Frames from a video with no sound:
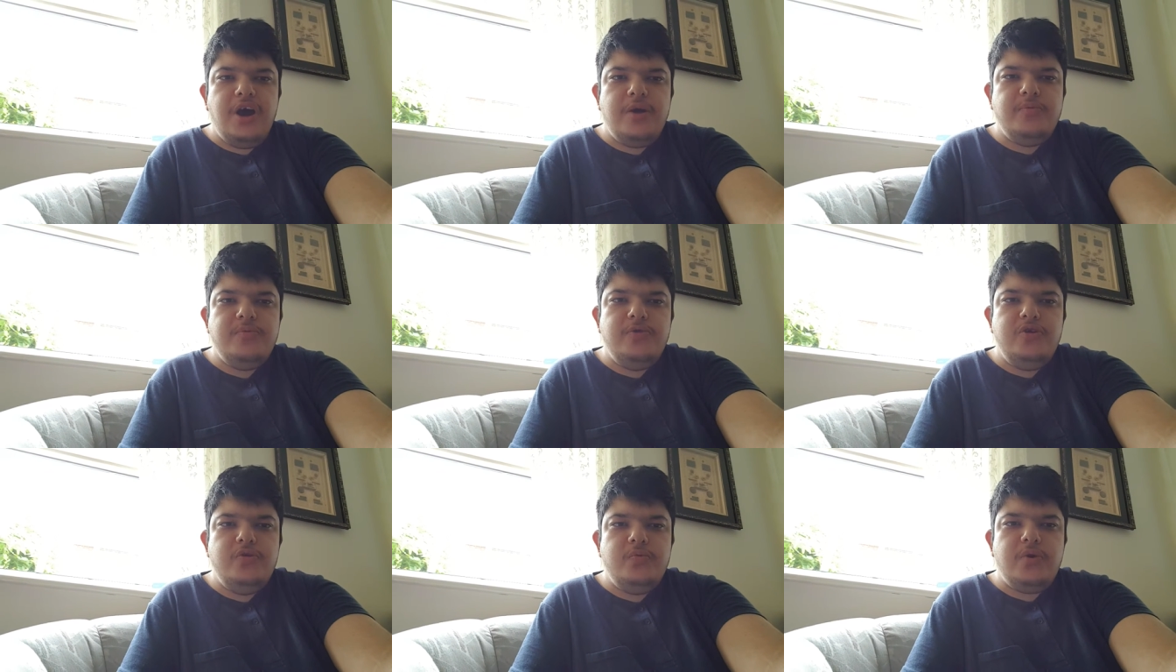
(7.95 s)

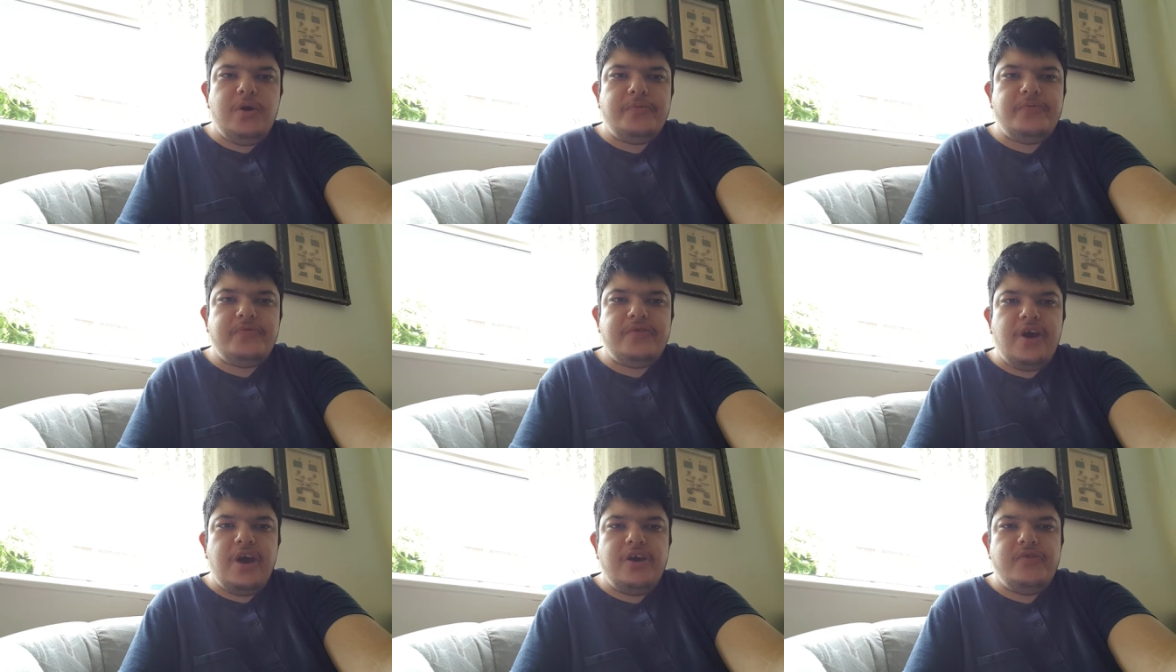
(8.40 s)
my new
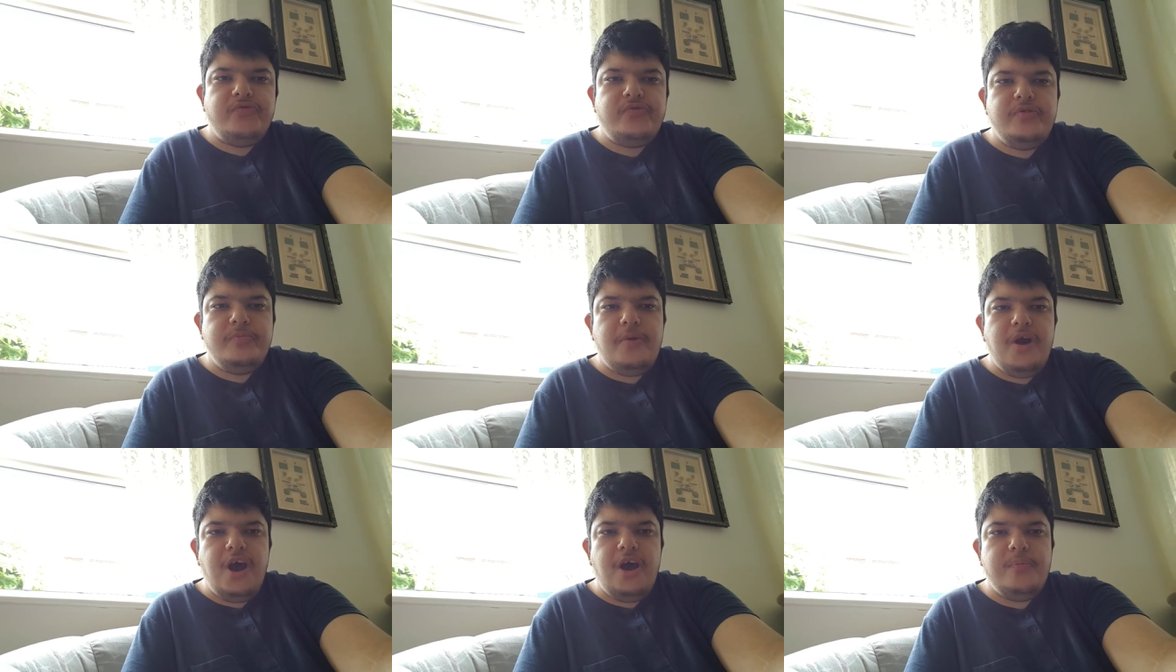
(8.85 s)

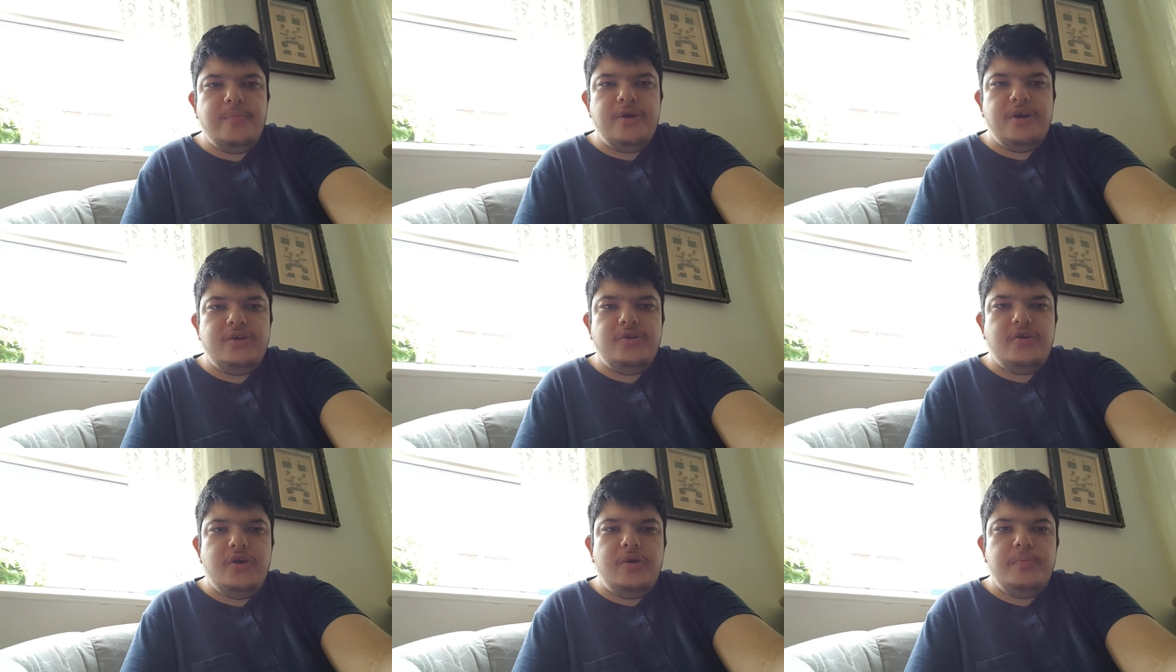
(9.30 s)
website,
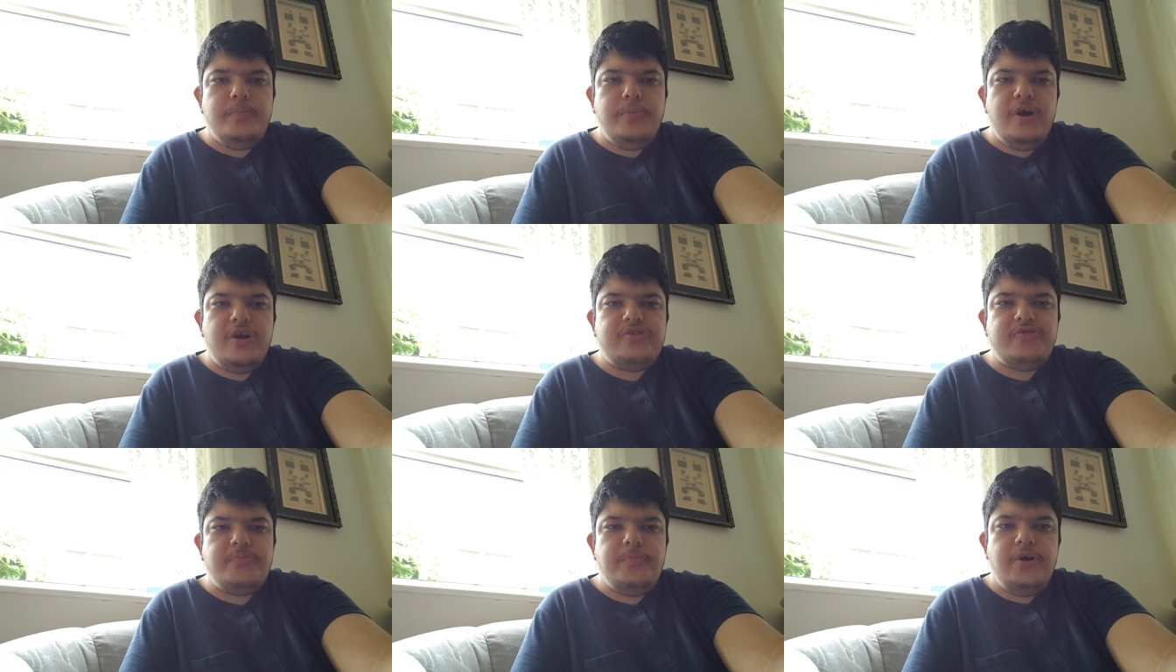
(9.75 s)

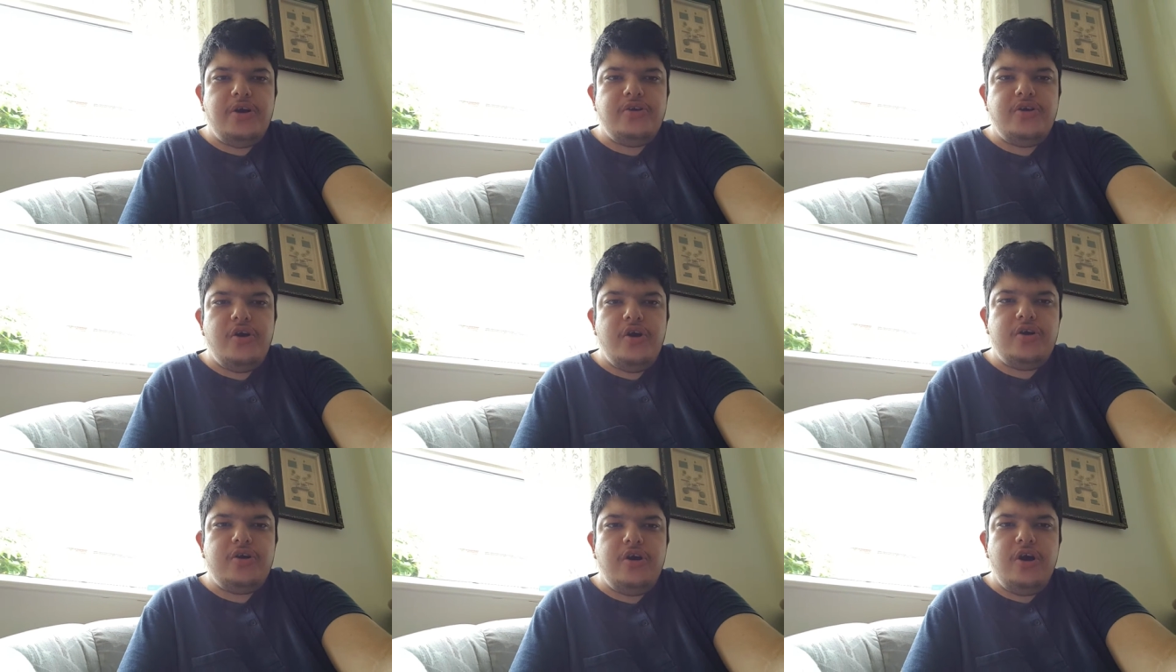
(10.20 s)

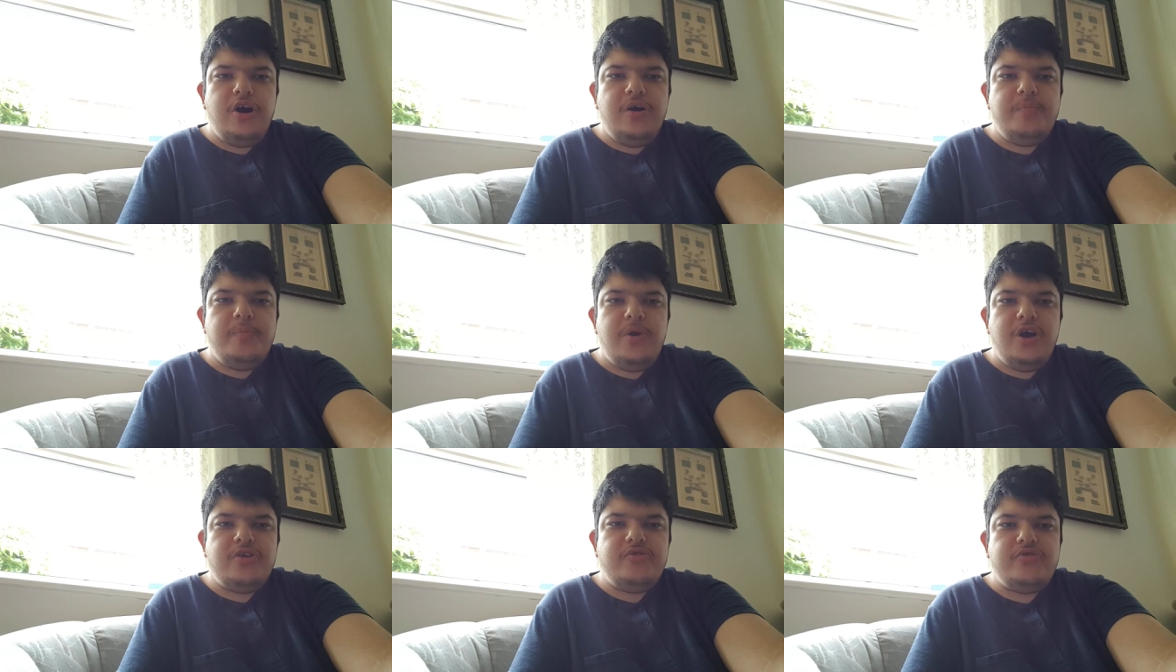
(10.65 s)

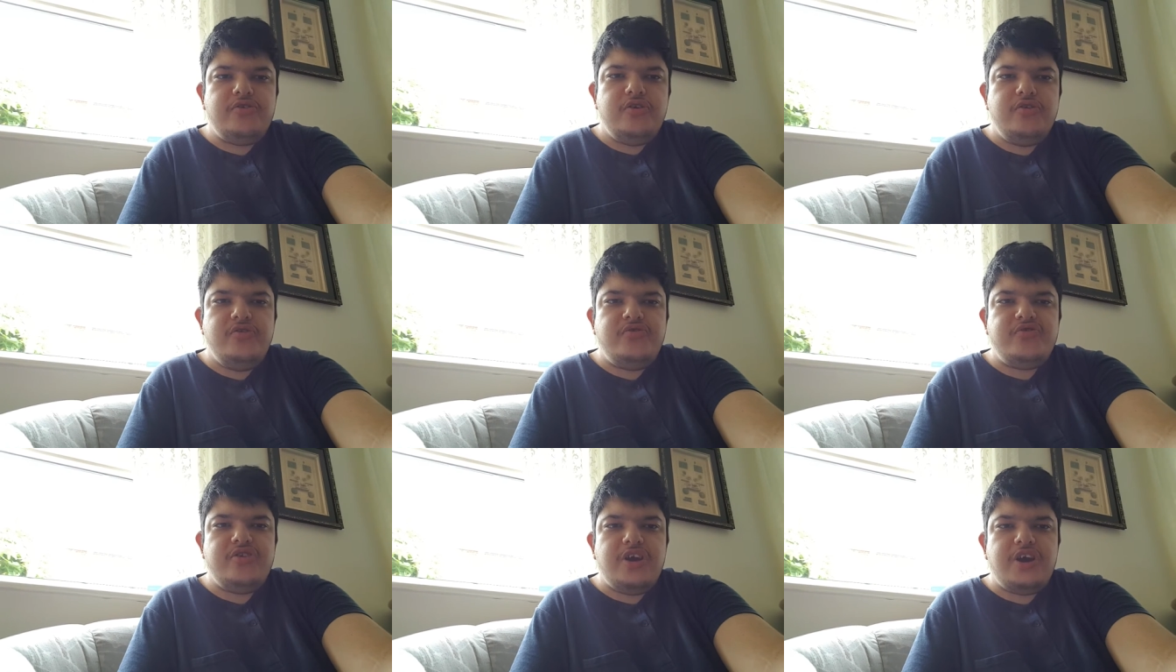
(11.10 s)
zummerahmad.blogspot.com, make
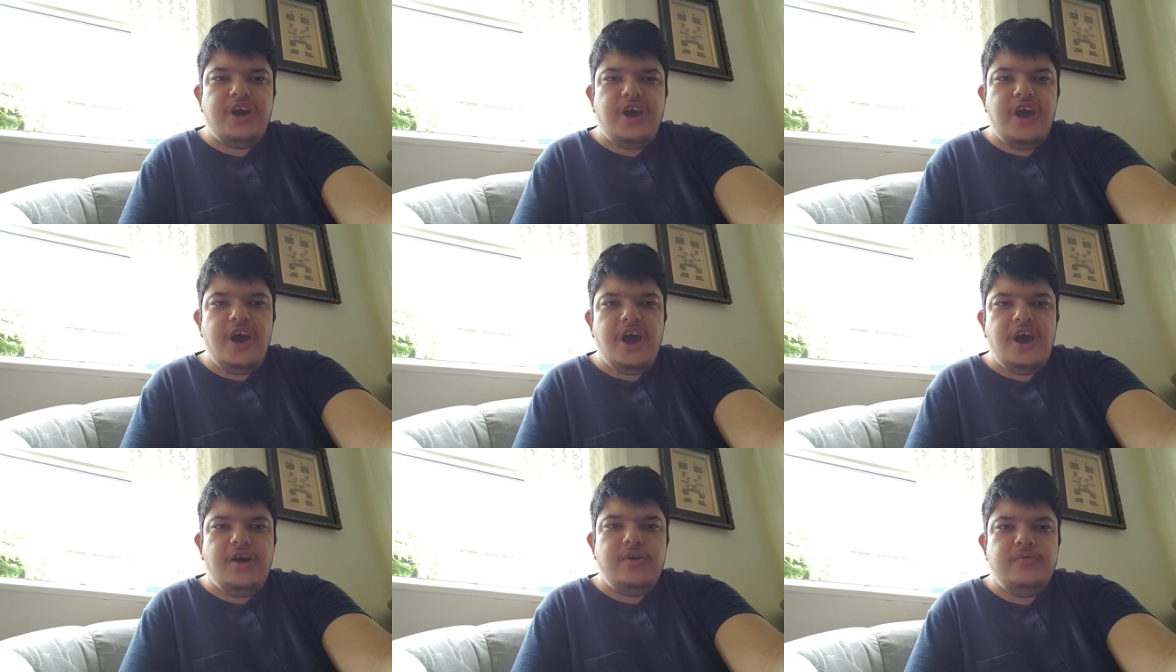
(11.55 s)
sure you check
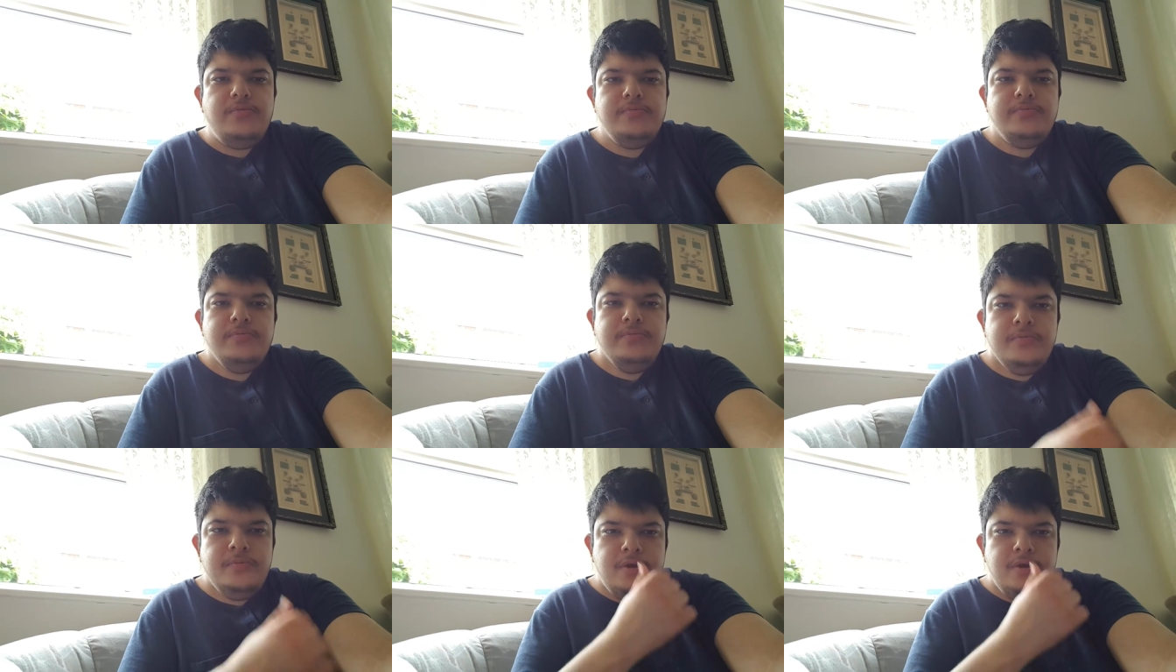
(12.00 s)
it out,